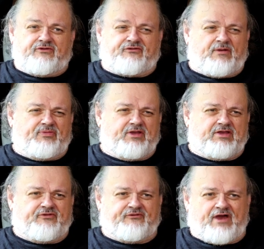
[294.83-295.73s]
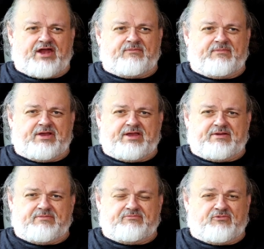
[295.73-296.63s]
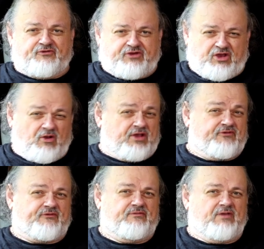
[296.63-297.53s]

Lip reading: something inside of me was curious.